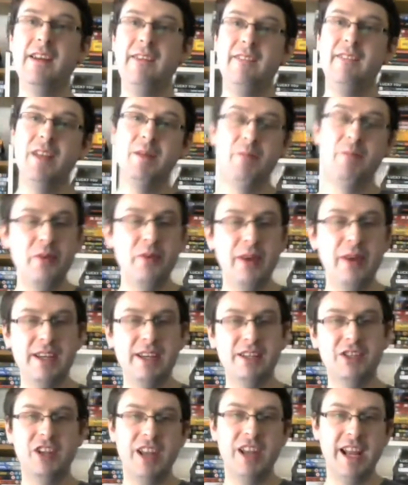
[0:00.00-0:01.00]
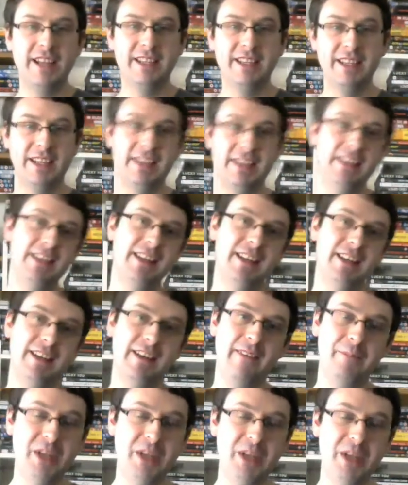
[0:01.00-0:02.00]
But when genetic
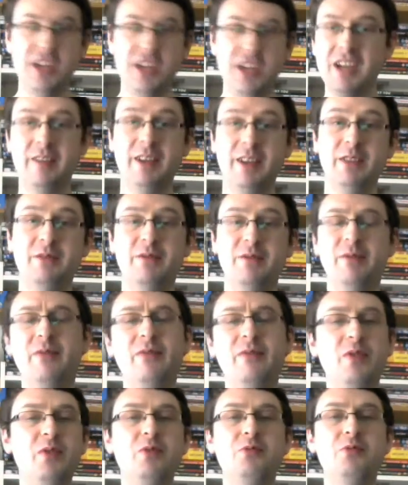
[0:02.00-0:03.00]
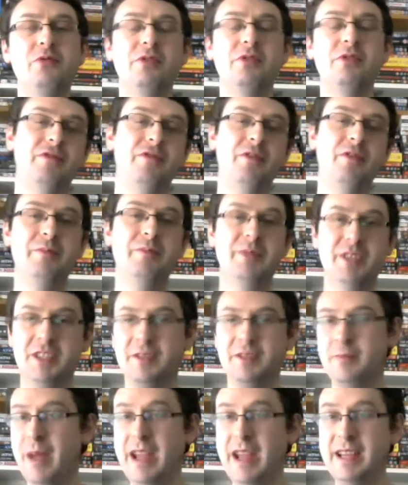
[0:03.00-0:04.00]
material falls from
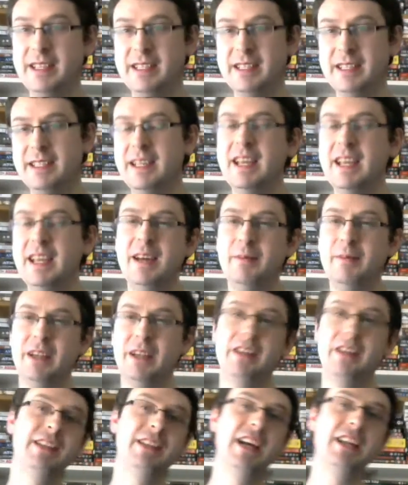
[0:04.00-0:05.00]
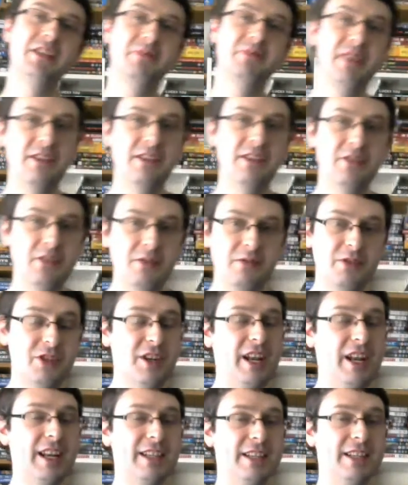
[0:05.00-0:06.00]
space, because that's where you do
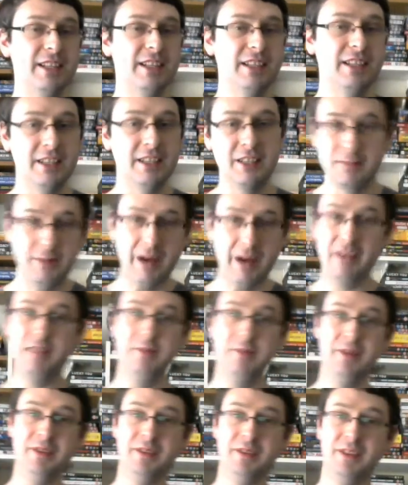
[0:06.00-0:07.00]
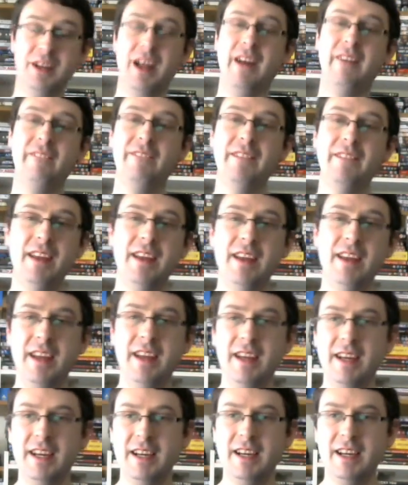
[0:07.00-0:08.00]
genetic experiments now,
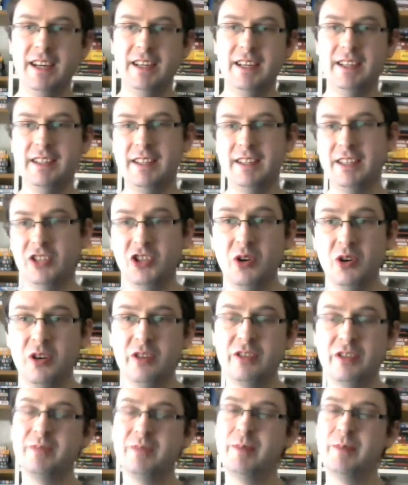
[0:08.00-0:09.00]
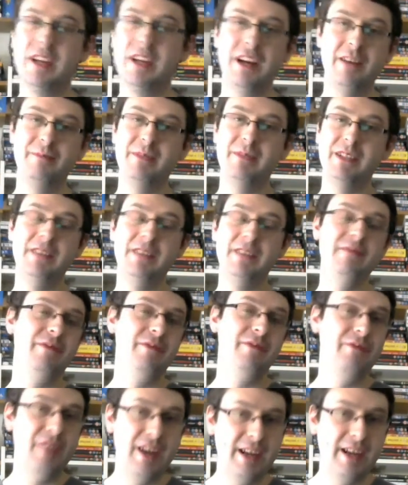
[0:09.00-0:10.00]
George becomes
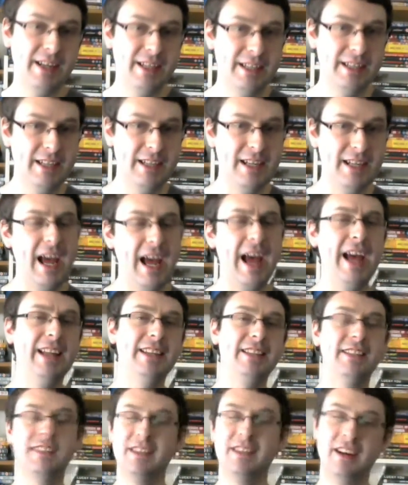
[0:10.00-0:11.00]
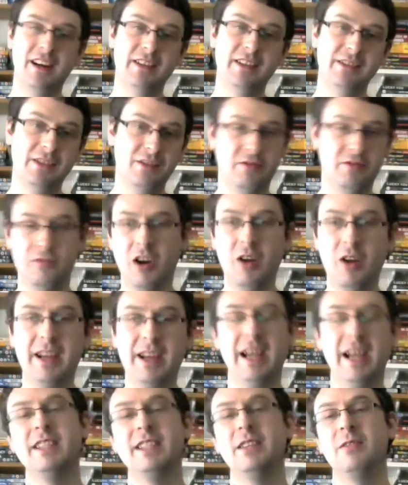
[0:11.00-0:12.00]
infected and starts growing
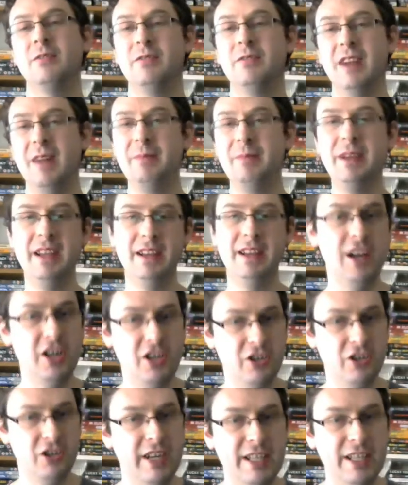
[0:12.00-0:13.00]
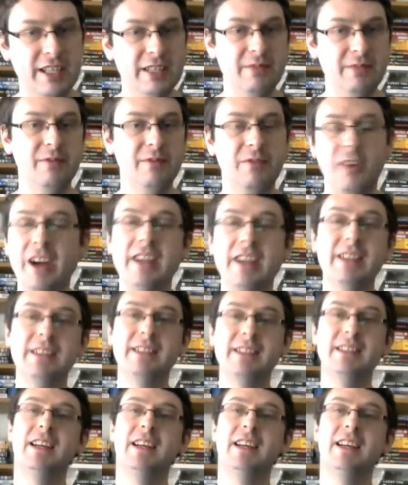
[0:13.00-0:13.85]
at a rapid, aggressive rate,